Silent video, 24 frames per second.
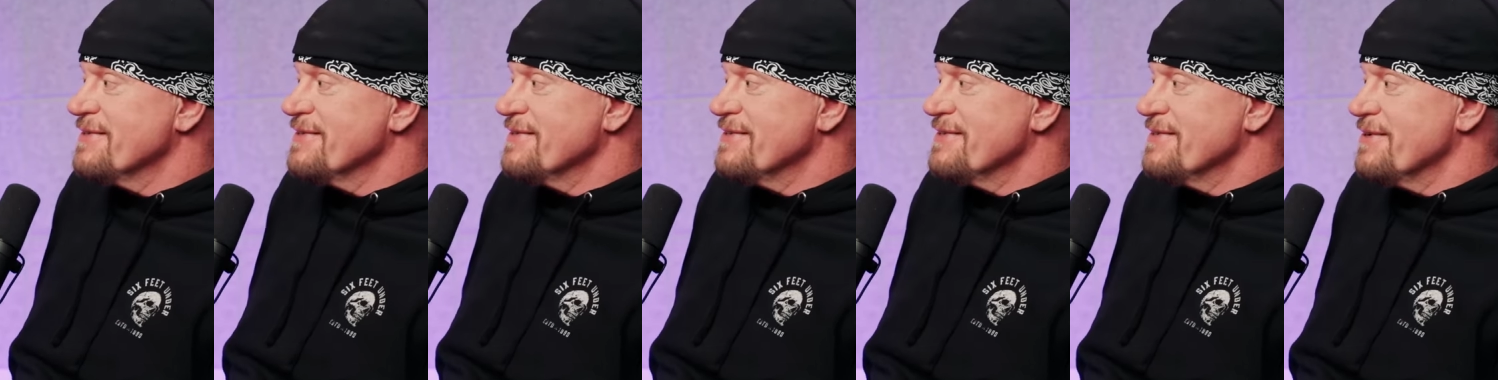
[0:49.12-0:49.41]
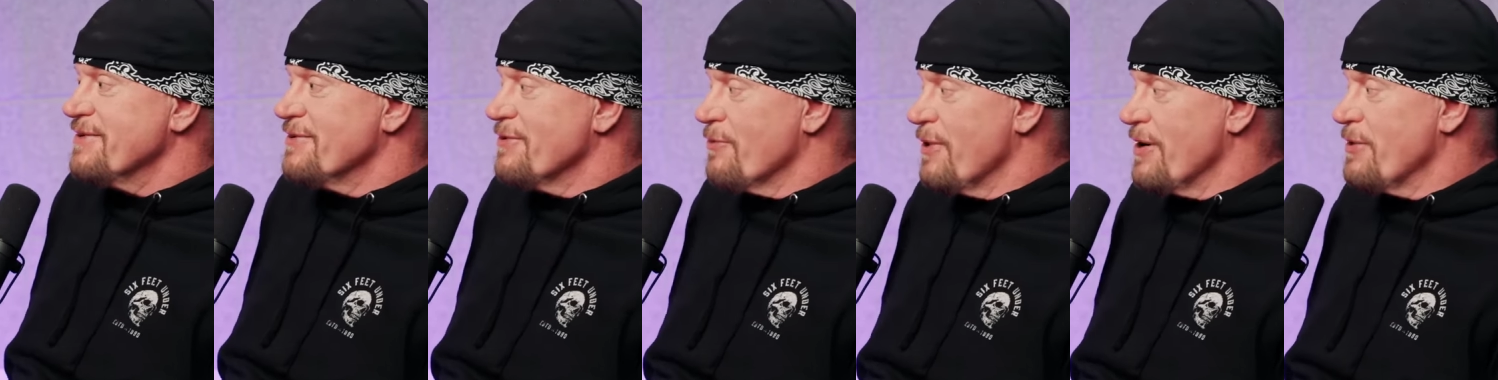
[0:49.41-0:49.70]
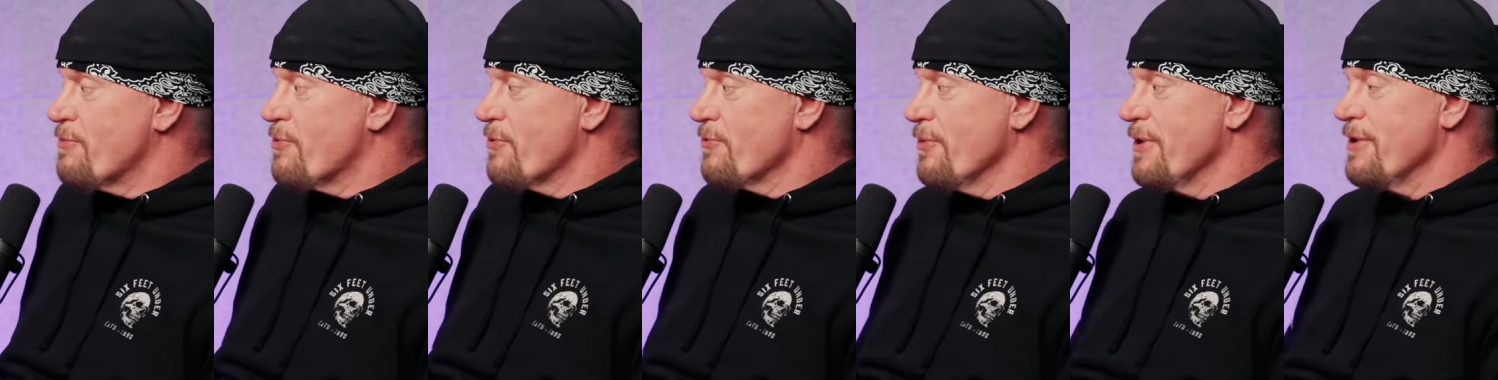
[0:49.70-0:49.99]
Oh my
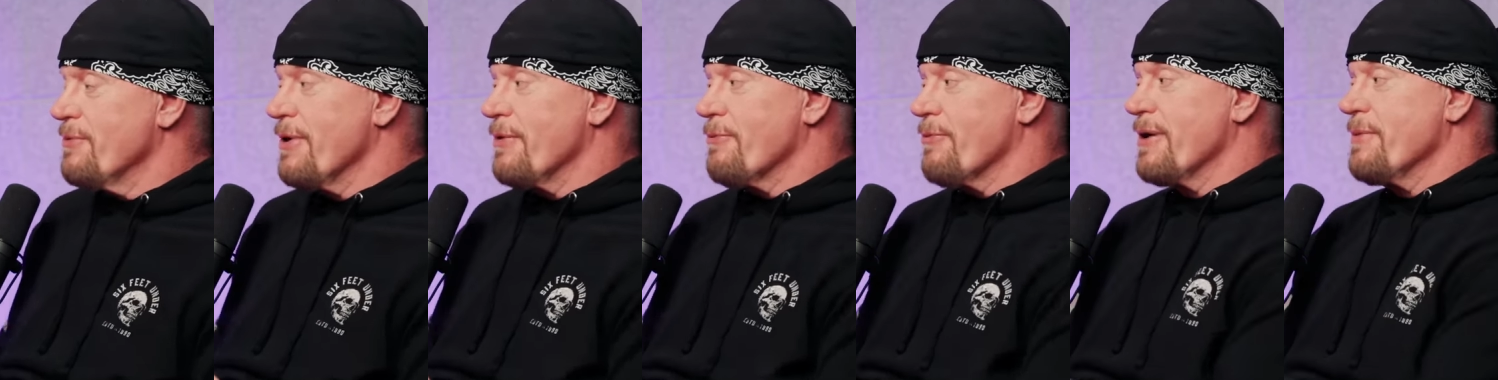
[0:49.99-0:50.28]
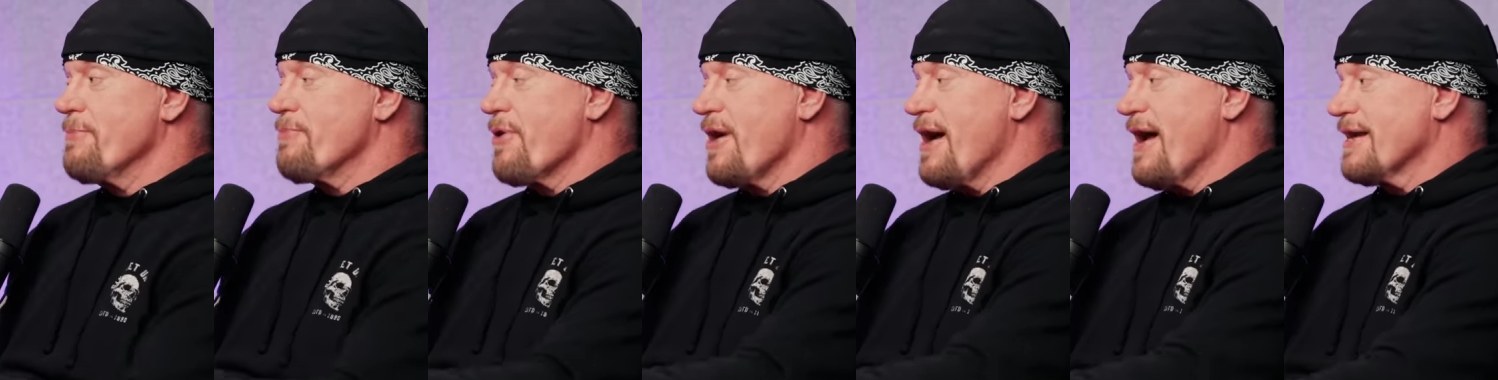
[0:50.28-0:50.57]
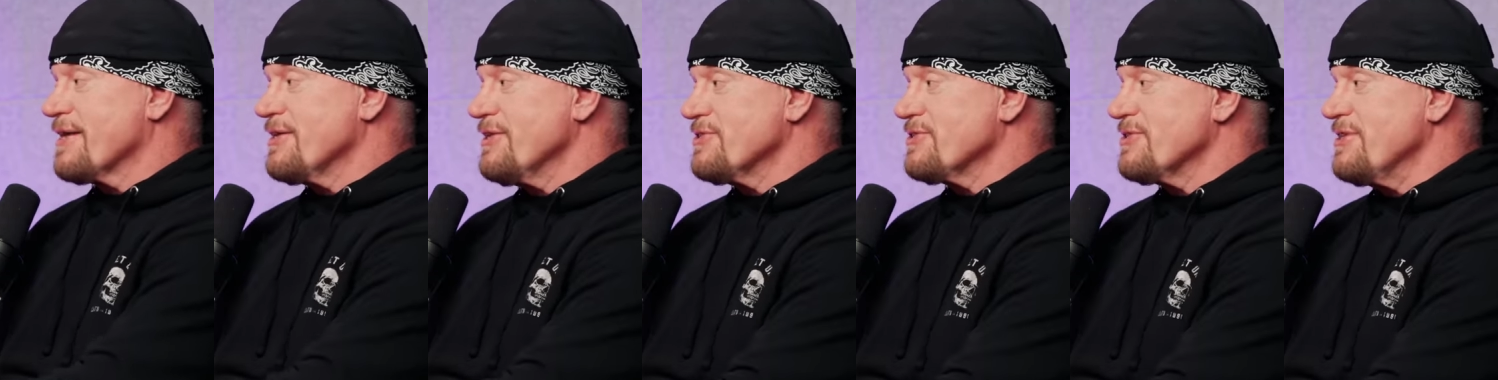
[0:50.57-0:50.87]
god. We
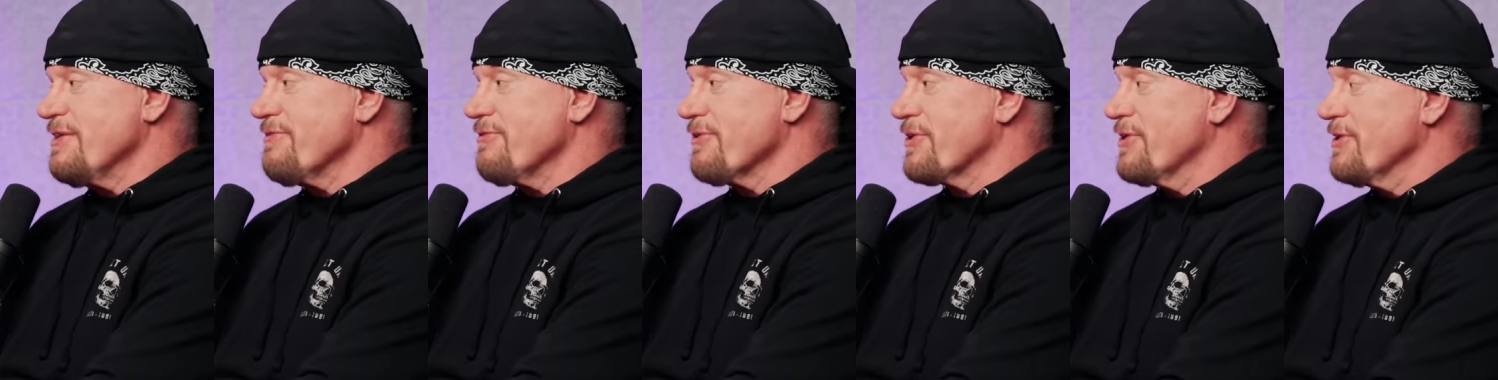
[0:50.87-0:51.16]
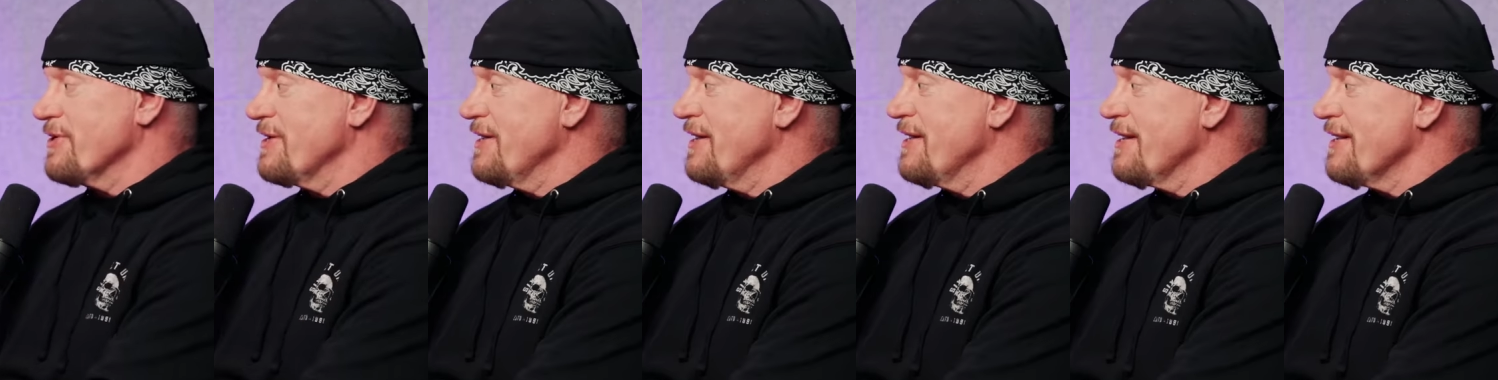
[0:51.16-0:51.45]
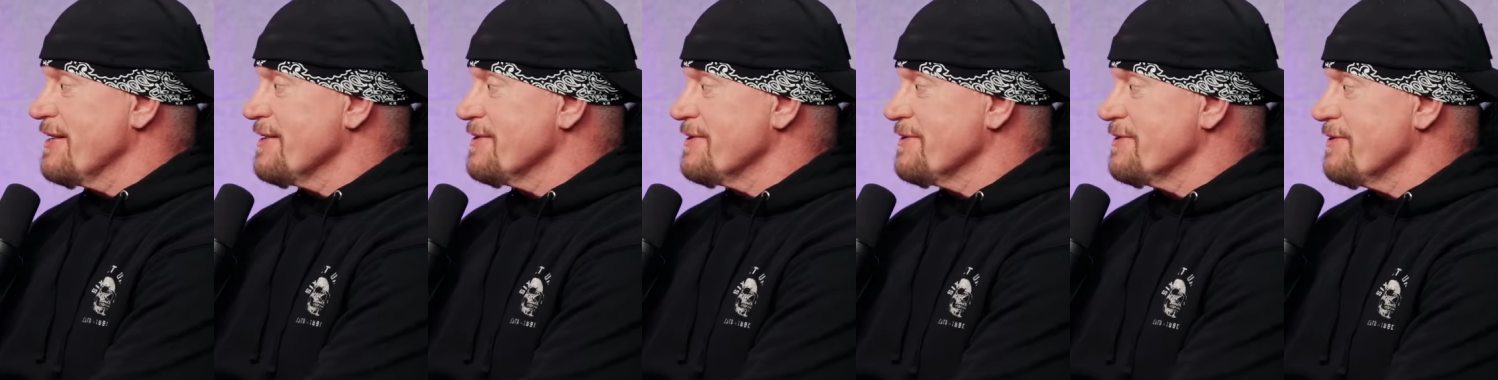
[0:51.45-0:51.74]
practiced, never could
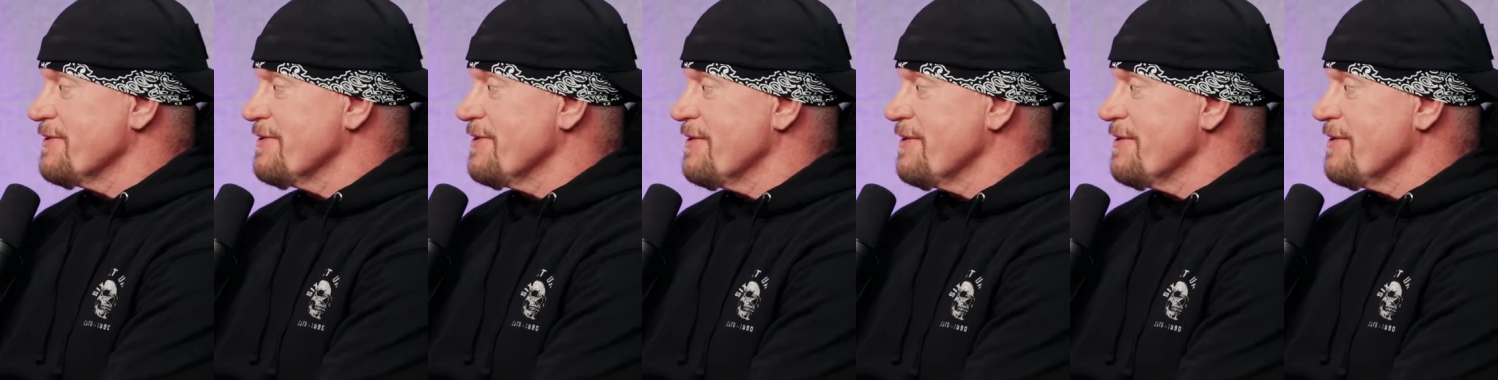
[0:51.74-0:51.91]
get it,